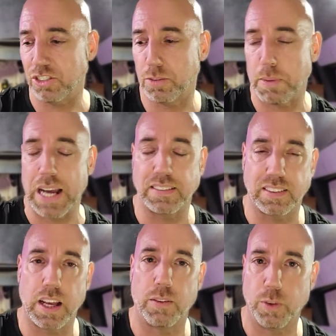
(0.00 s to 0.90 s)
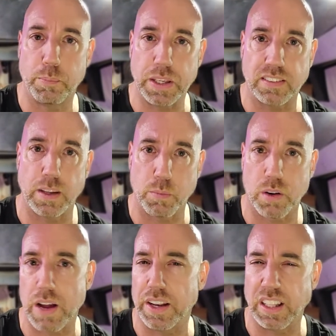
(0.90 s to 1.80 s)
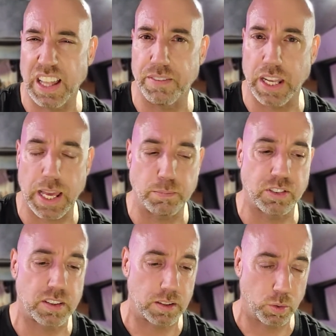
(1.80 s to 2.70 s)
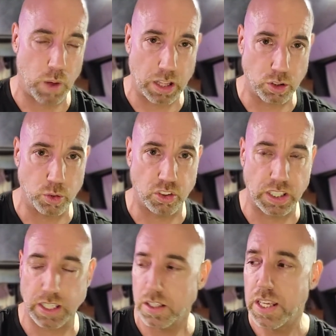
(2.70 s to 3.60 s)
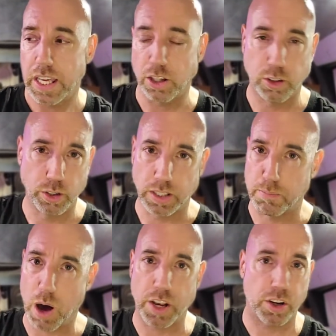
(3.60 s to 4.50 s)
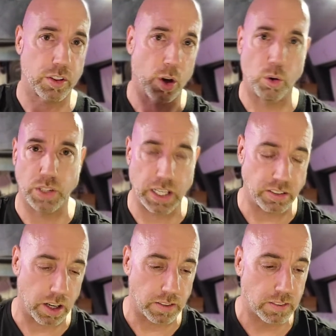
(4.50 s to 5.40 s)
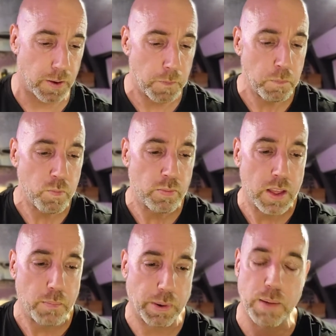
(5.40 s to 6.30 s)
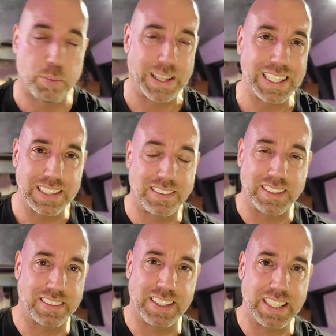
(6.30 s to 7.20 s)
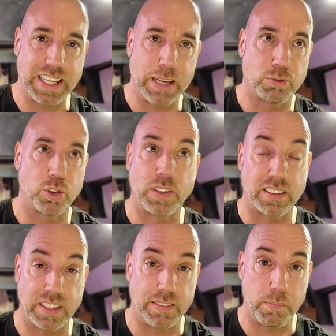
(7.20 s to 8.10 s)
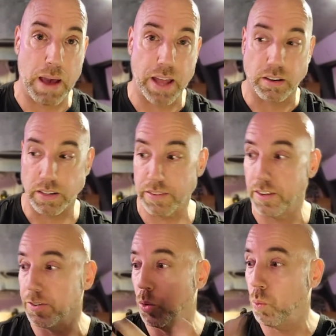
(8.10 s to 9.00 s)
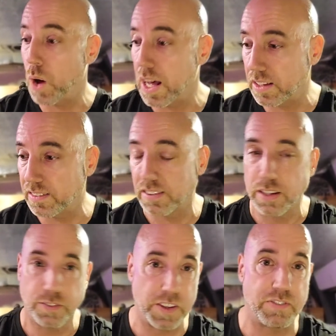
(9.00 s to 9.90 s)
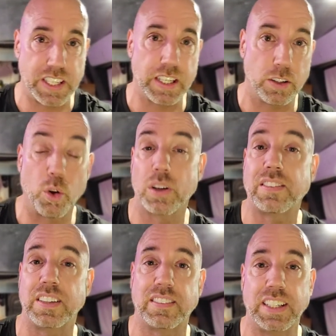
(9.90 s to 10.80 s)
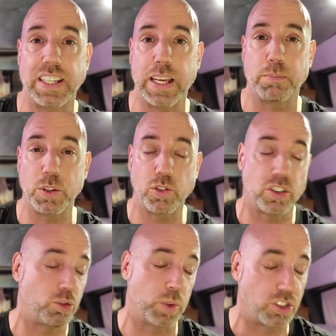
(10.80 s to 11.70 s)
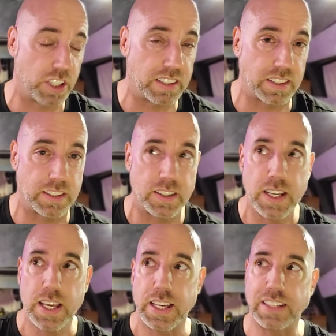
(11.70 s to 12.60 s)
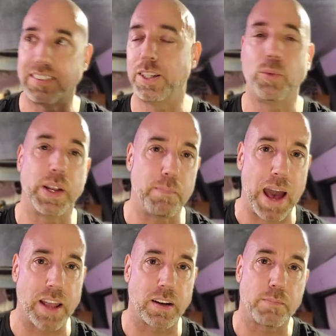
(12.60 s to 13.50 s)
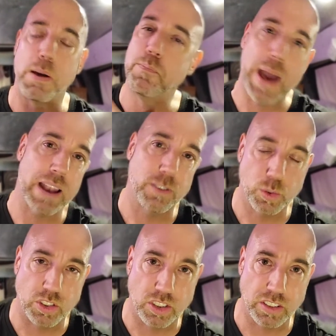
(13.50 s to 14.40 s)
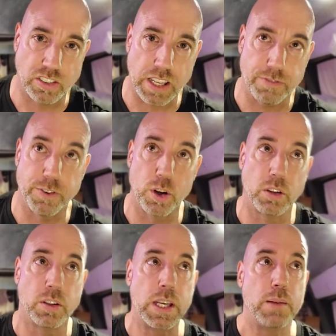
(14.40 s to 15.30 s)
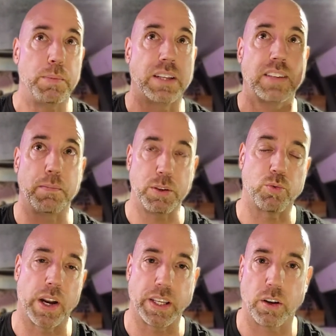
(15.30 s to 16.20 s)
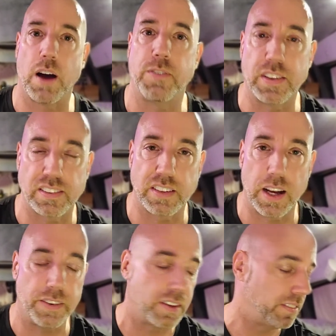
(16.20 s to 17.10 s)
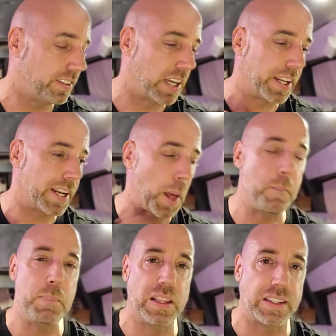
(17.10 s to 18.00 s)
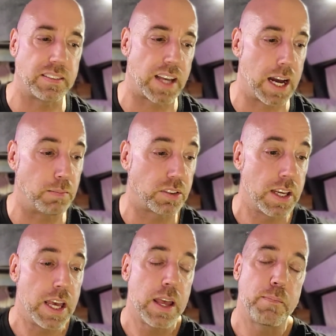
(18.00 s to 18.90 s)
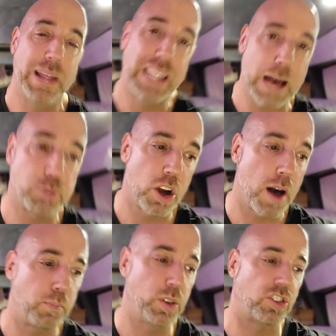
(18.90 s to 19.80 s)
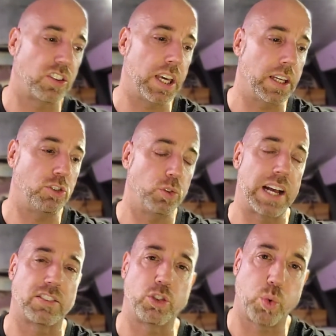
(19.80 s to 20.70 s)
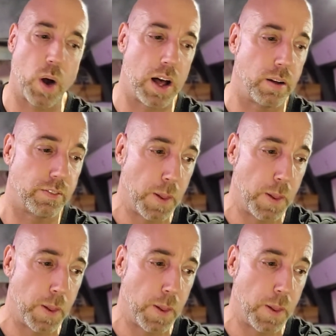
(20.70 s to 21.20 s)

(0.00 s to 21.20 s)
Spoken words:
by itself will be somewhere around 11 amps while using it, including the monitor, the whole 9 yards. But I'm bringing in 16 amps, so it doesn't even matter. Even if it was 15 or 16 amp usage, which it isn't, it still wouldn't matter. My battery would still stay full because I'd be running it off of the sun. Done it a million times. My laptop, which is a 2012